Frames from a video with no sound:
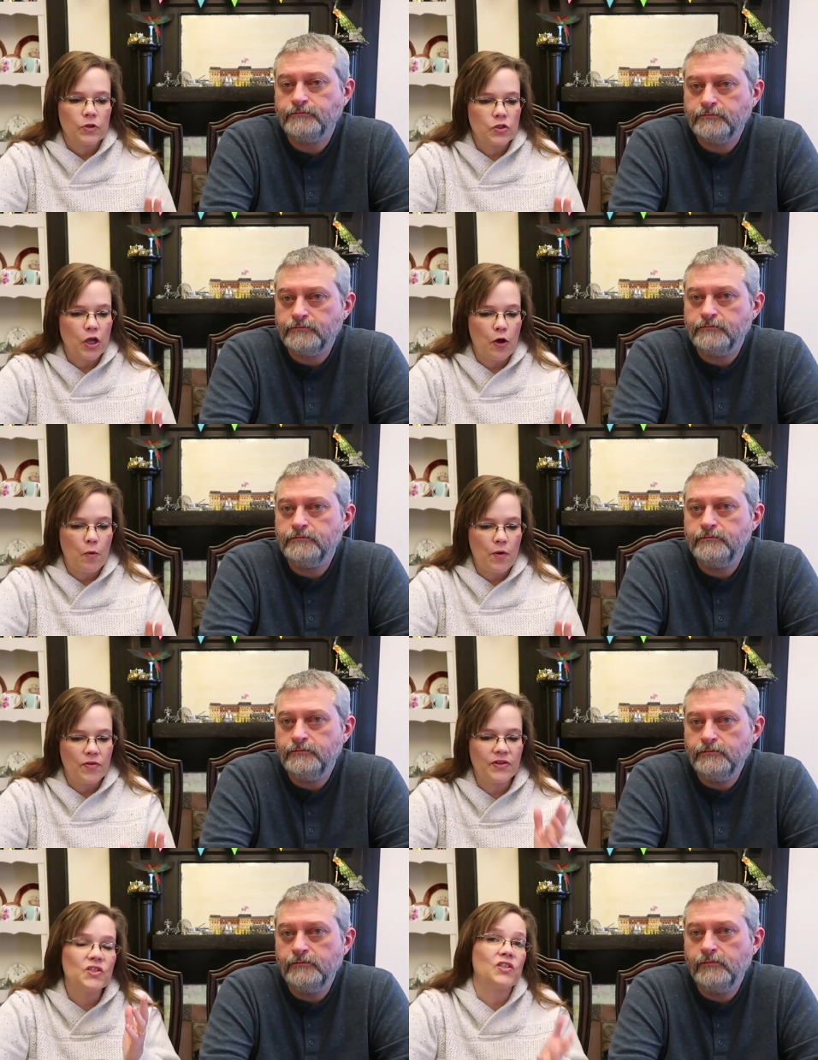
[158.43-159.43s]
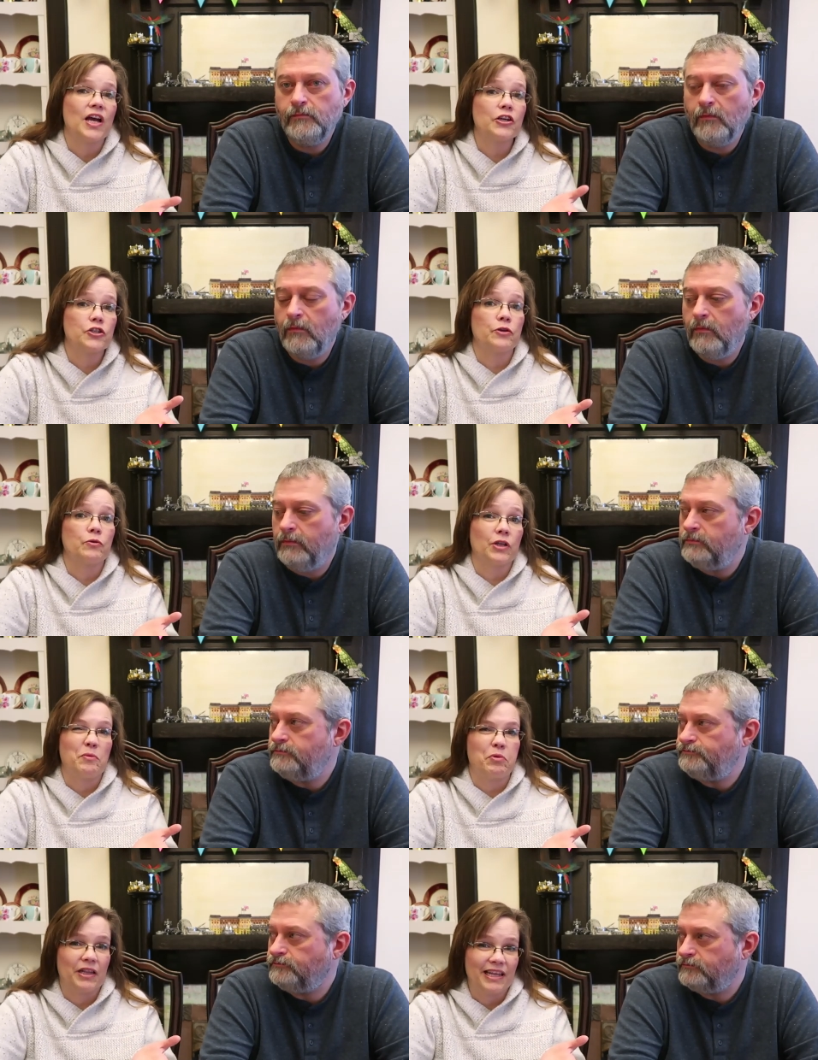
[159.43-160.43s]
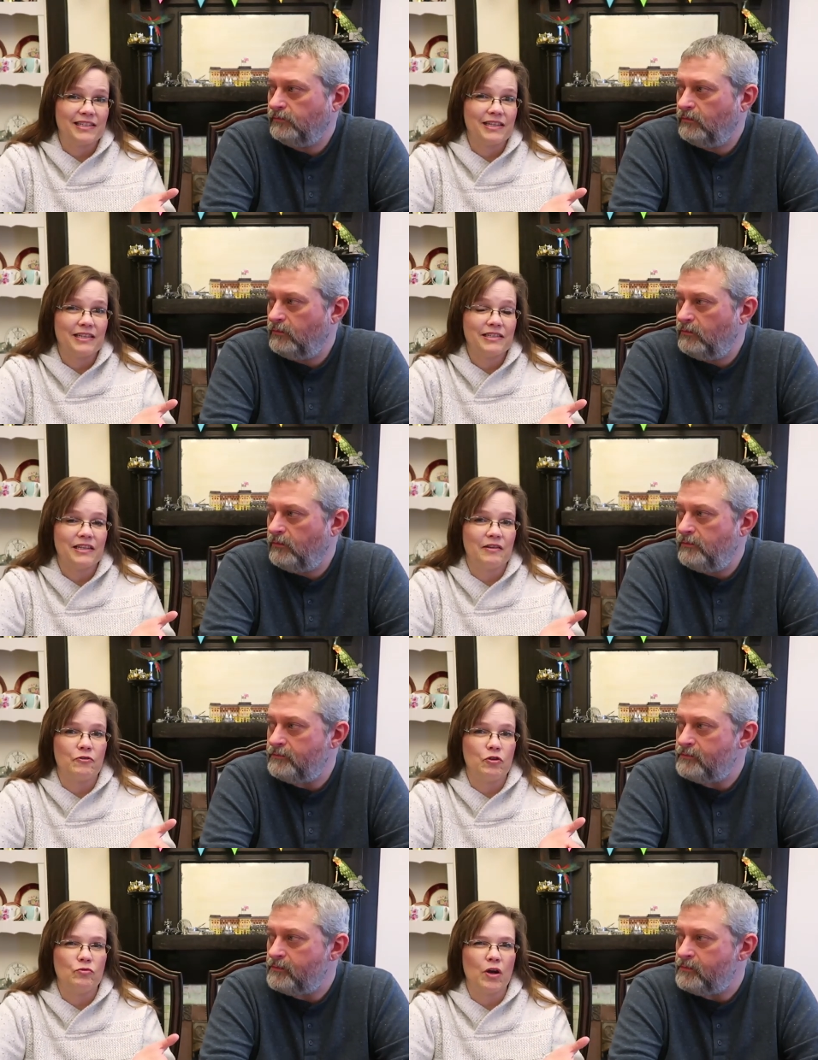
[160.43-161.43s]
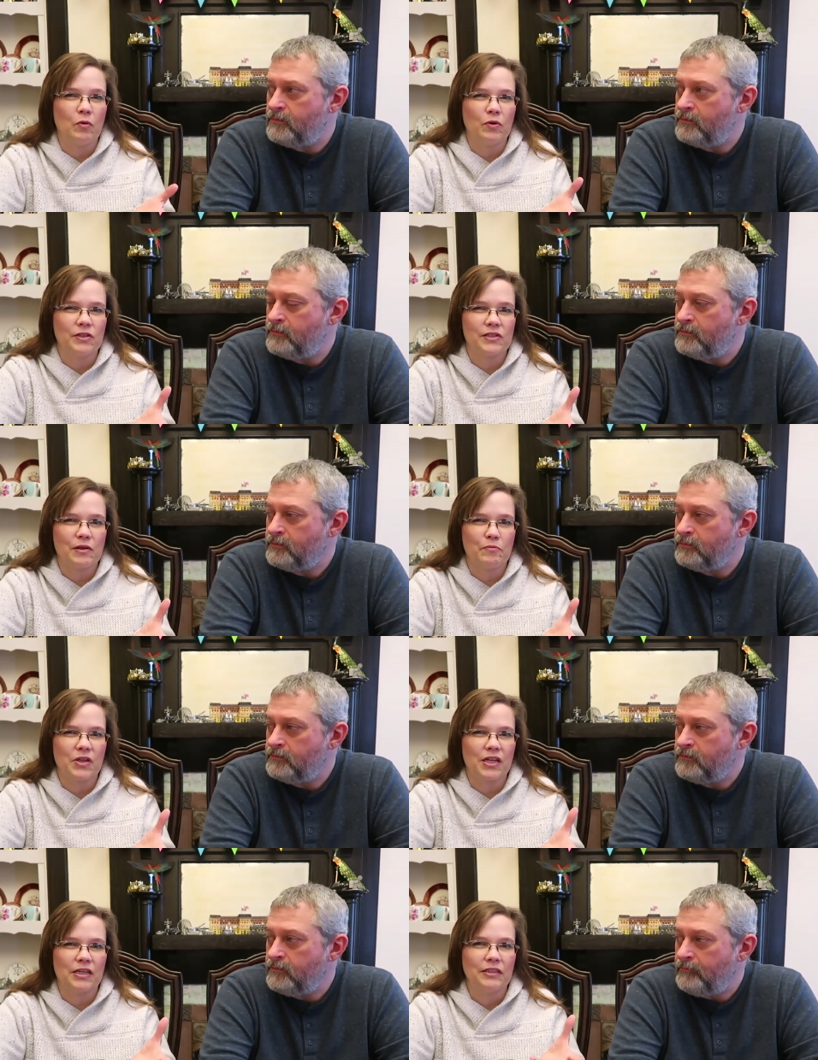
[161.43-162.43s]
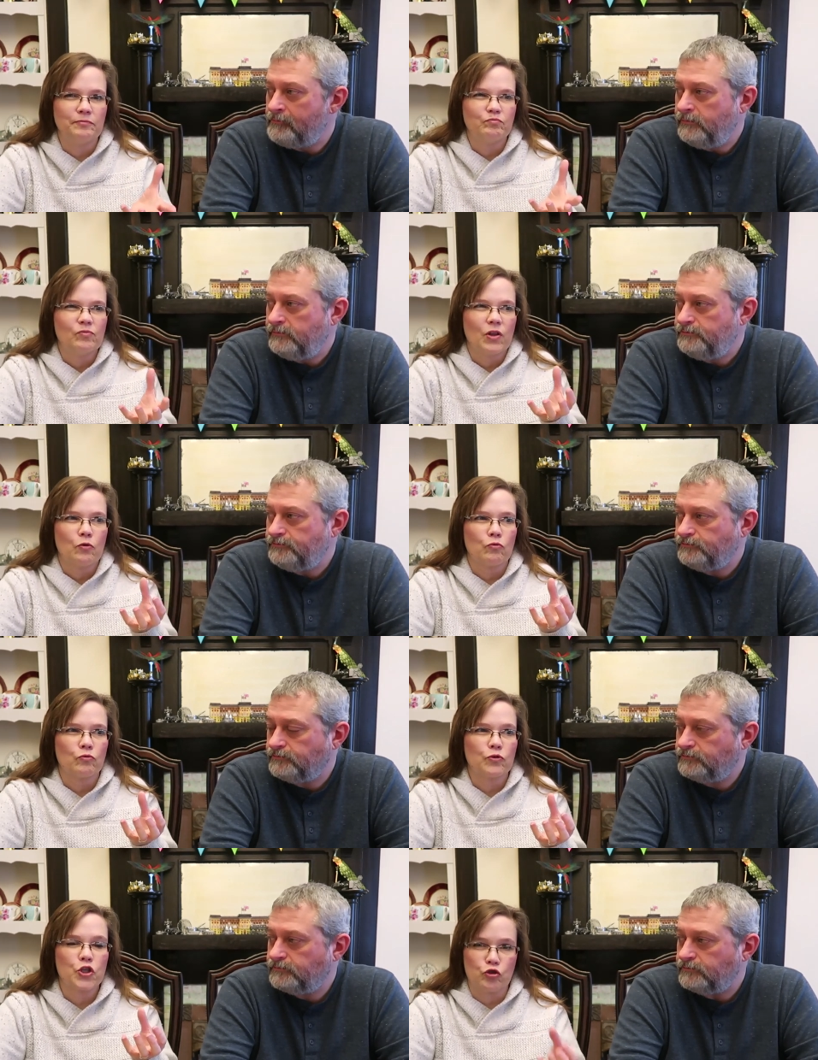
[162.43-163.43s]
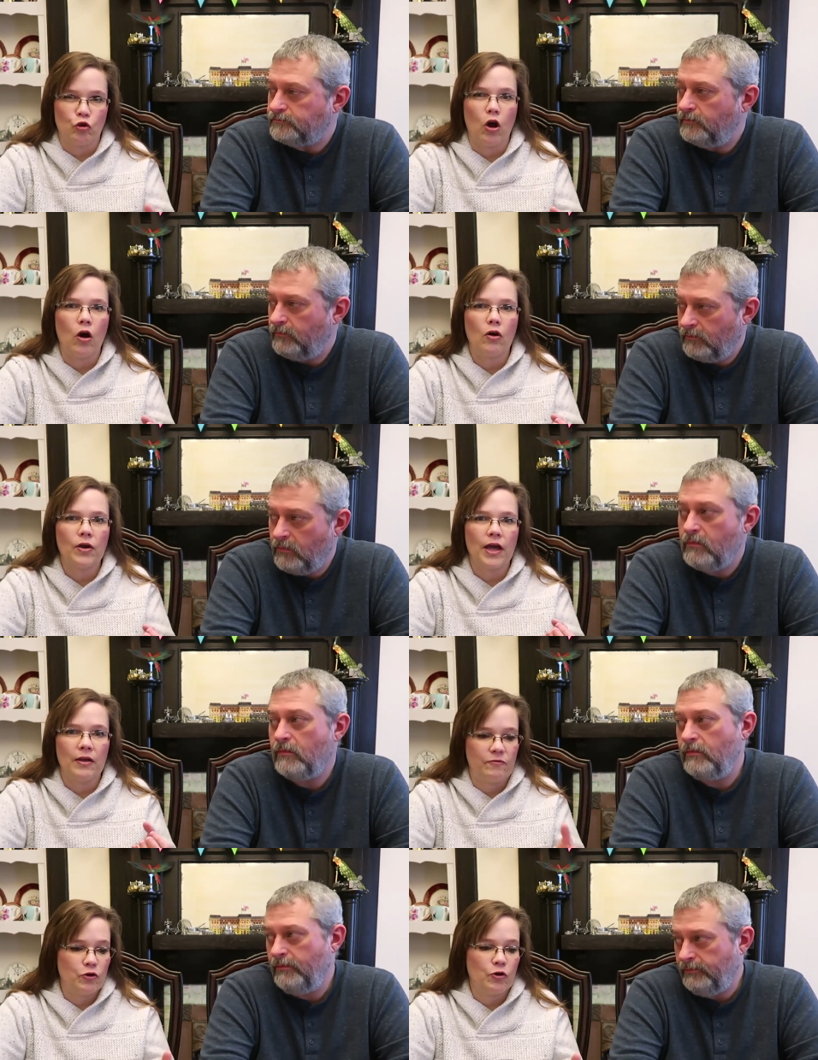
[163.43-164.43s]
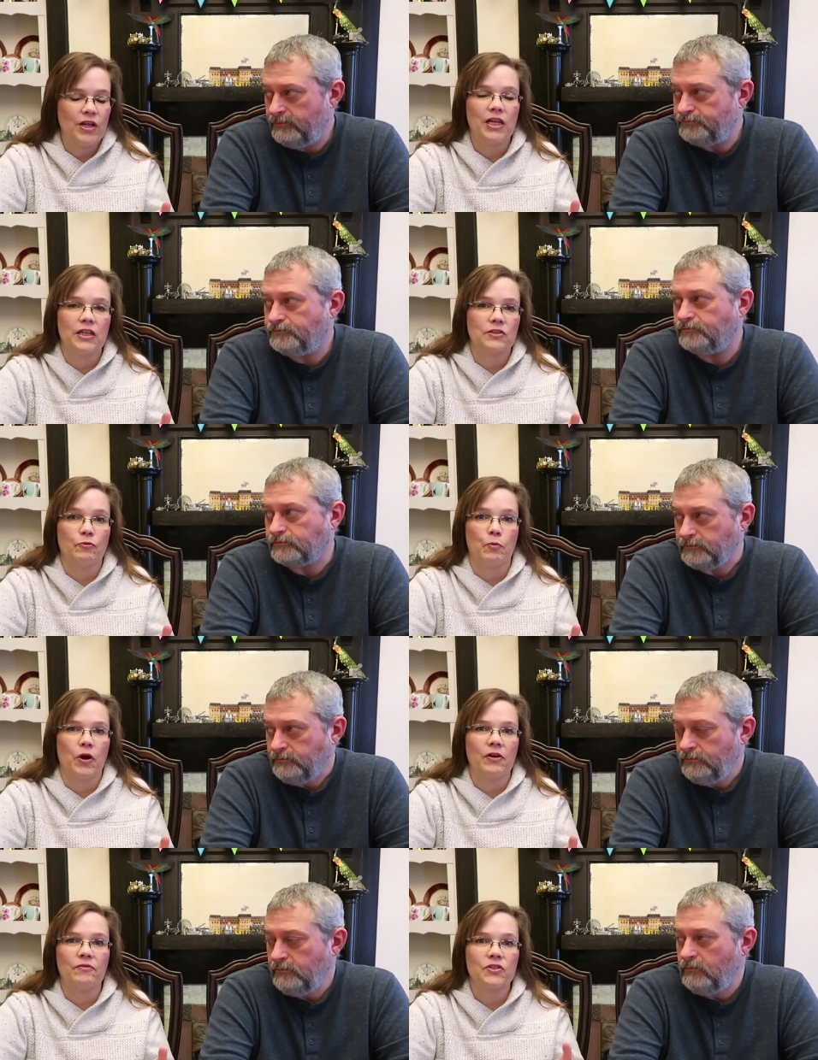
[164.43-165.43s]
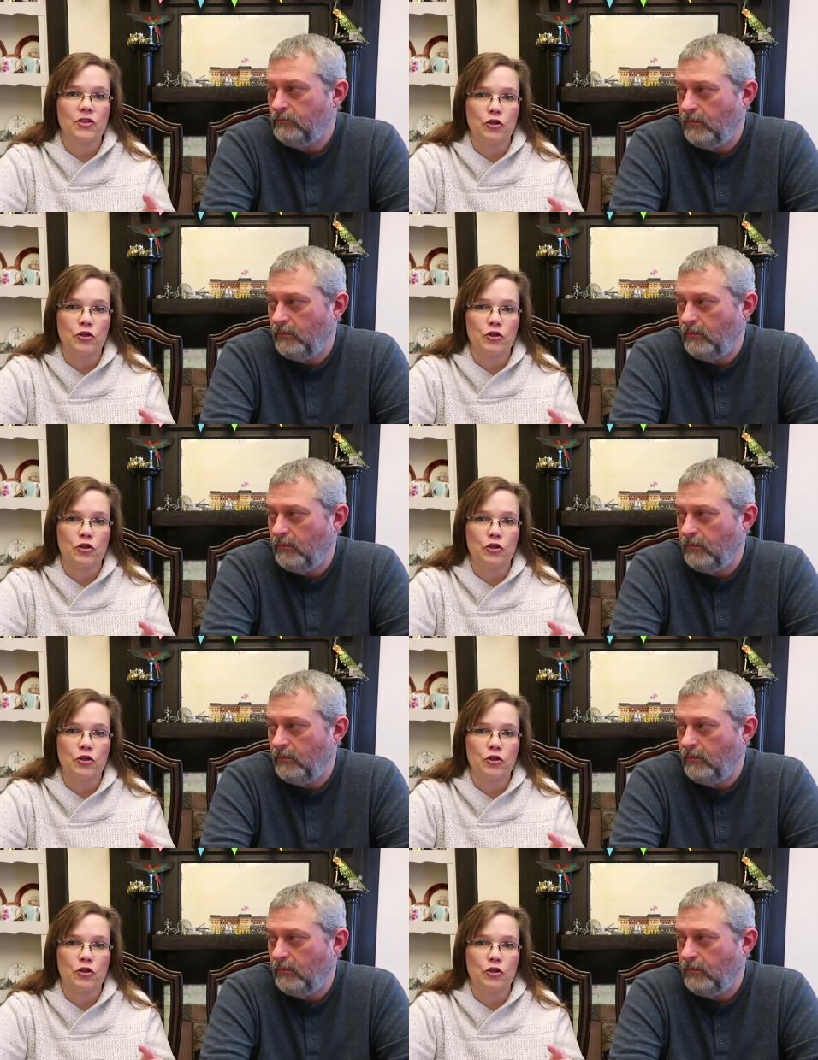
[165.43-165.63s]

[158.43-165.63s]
Speaker 1: So this is actually really pleasant. And if you don't want something strong. If you're eating this for breakfast